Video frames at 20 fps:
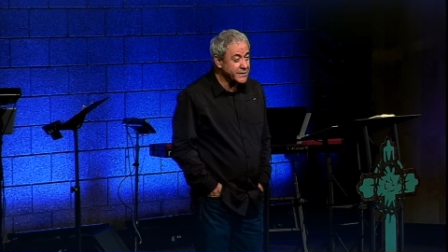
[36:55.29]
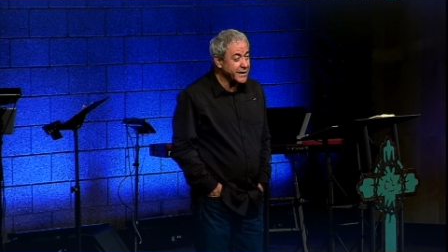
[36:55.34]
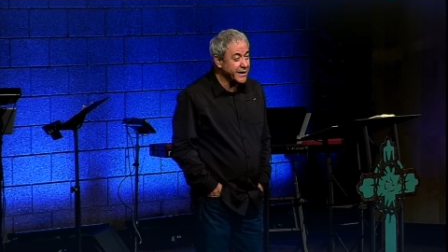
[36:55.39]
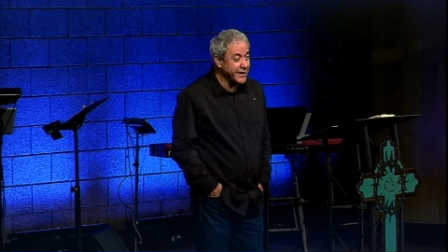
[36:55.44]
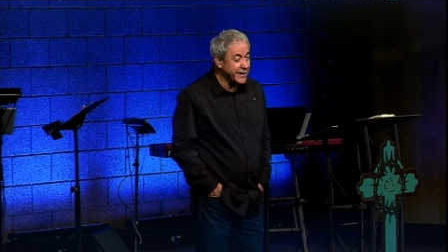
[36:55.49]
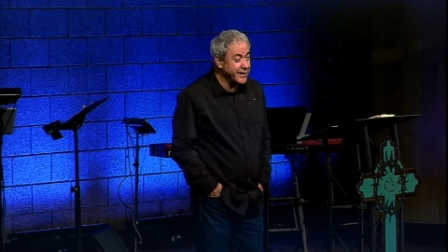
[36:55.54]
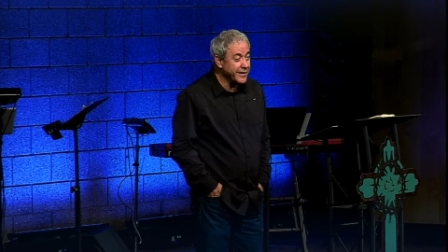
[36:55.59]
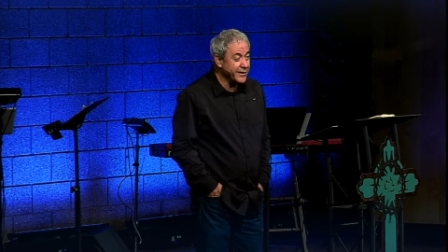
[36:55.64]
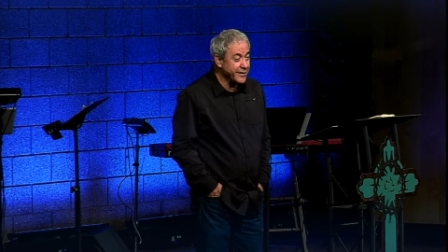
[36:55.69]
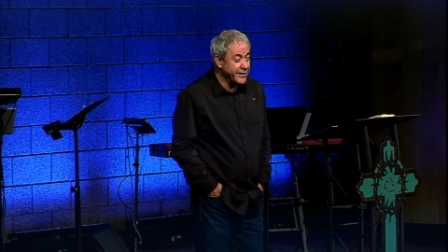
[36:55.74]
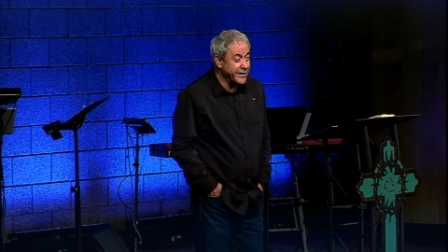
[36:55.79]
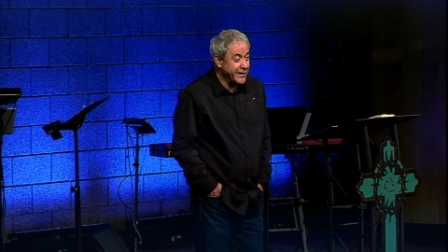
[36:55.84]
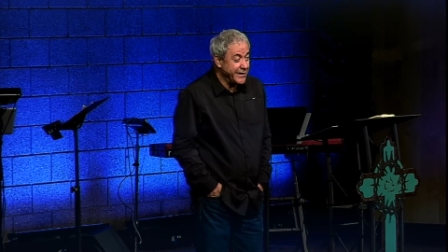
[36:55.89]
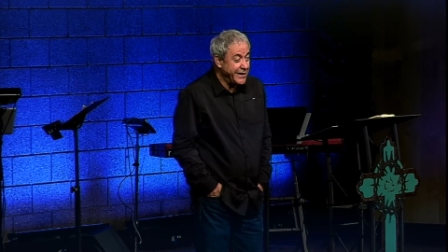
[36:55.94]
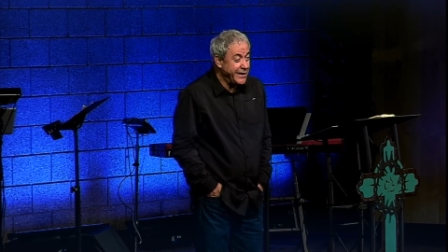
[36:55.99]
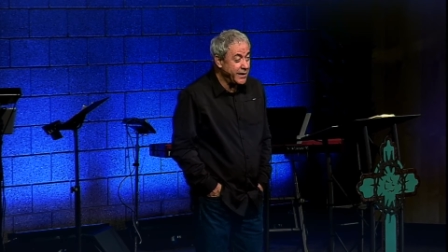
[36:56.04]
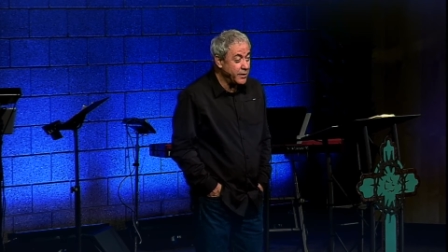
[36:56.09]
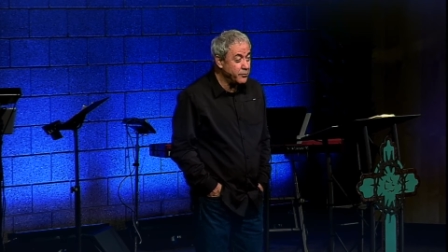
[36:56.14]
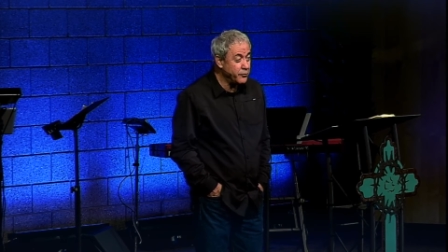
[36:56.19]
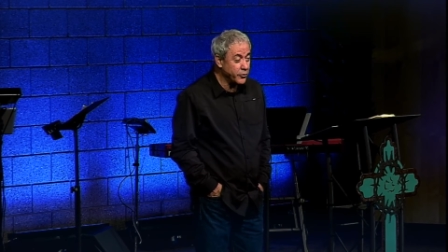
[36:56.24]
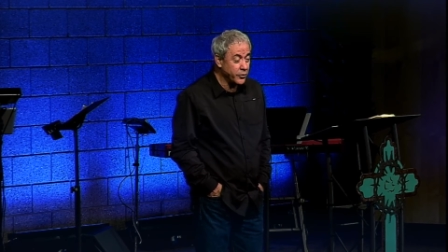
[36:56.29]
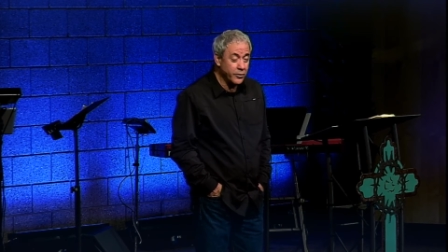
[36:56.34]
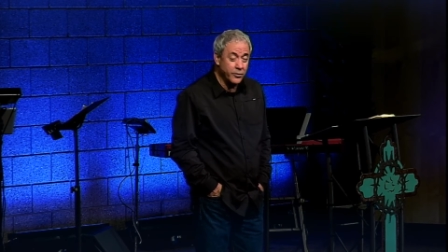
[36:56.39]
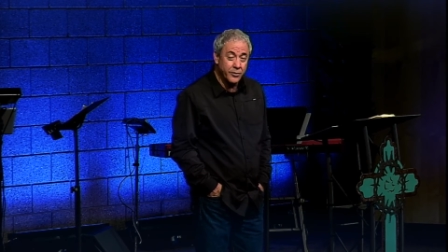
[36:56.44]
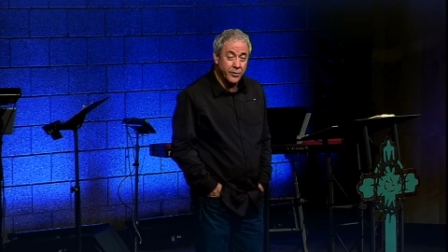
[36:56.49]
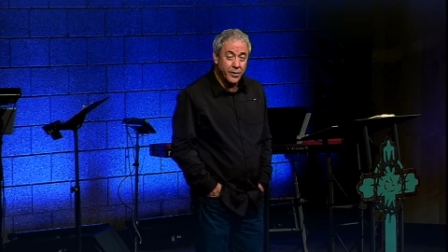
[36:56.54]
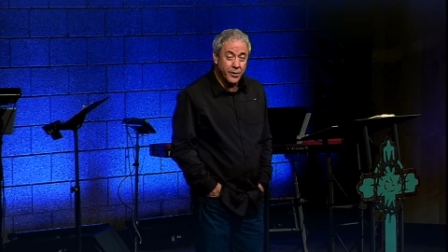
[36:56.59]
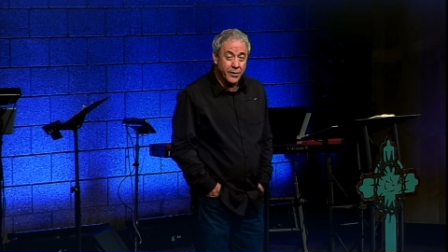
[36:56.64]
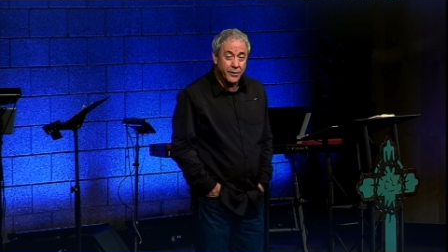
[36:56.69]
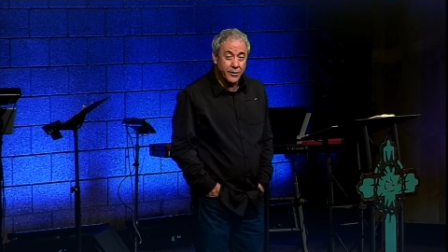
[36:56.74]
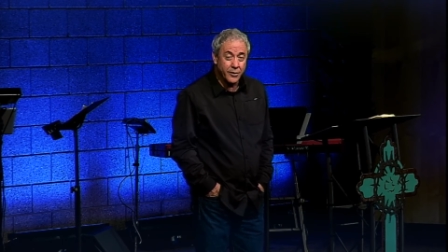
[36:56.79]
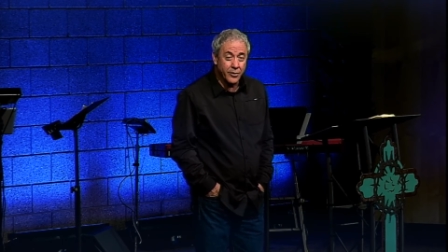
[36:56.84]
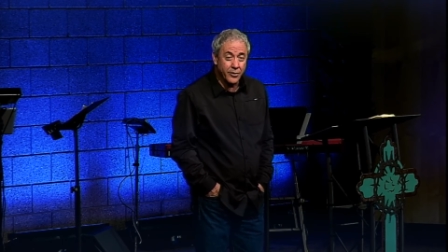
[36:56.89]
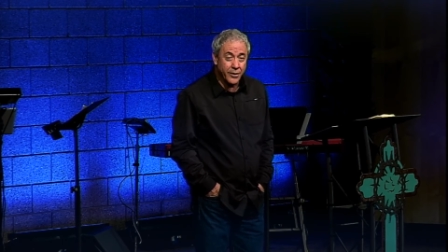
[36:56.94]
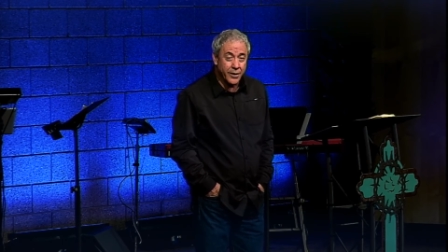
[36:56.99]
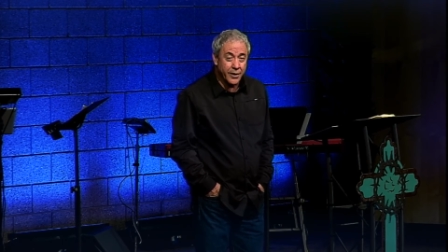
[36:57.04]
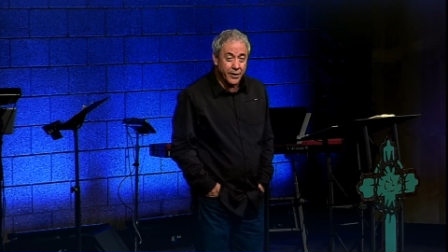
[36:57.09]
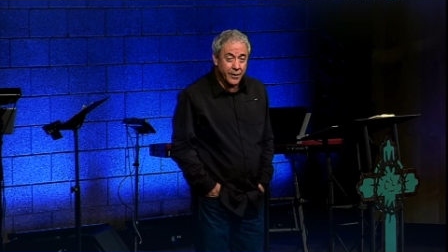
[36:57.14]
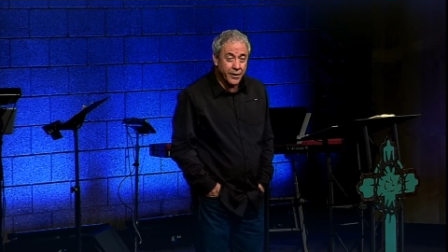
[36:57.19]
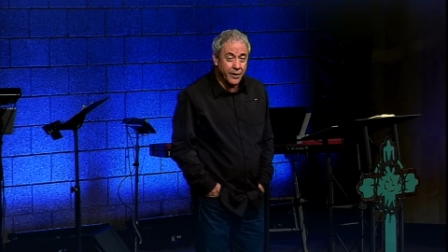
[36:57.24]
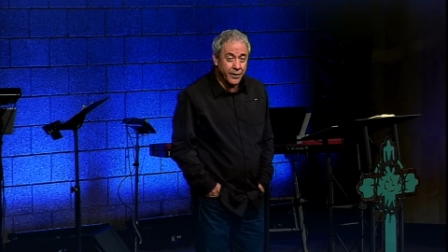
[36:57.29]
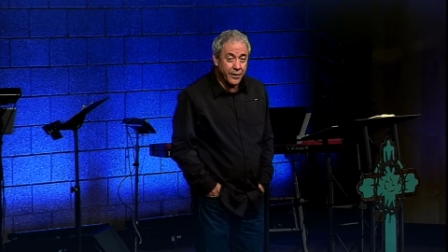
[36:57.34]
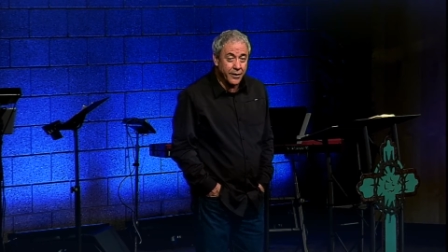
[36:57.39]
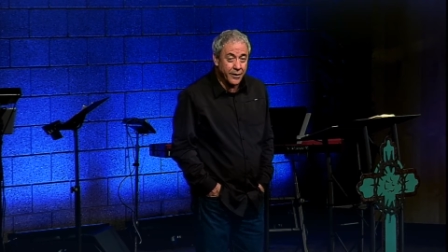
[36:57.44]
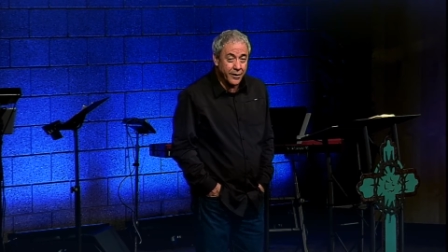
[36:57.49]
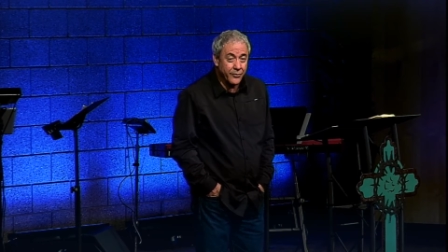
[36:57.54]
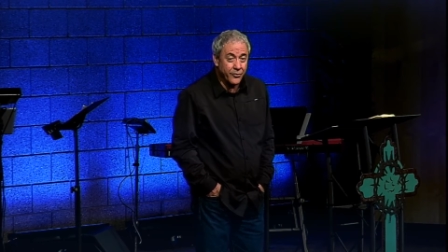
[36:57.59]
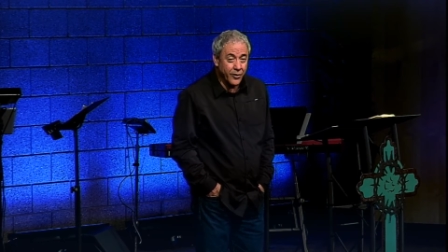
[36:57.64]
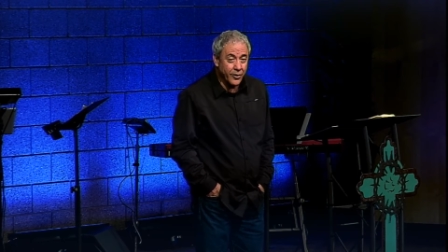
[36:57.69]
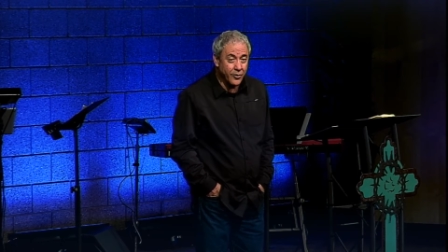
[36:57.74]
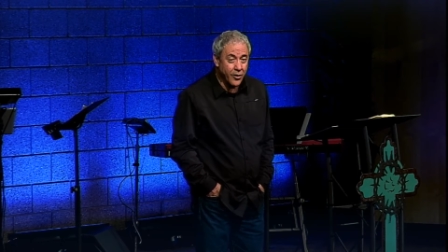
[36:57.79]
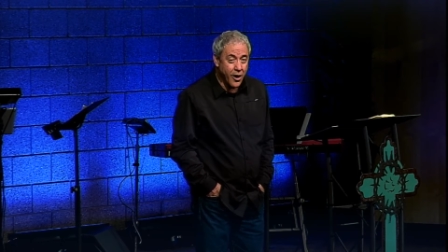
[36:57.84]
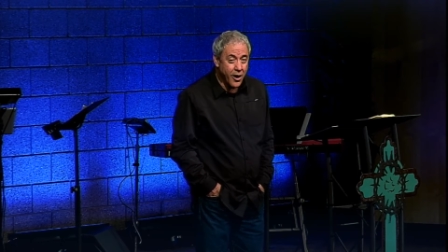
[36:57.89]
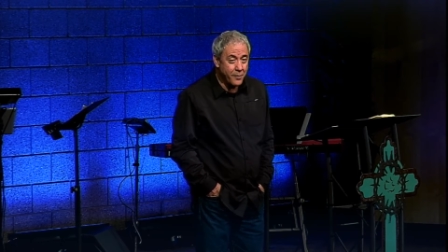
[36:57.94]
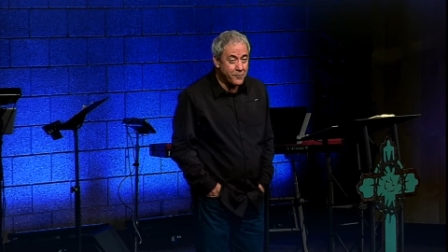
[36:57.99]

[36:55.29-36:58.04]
in the Hebrew, you know, in, in, in the law.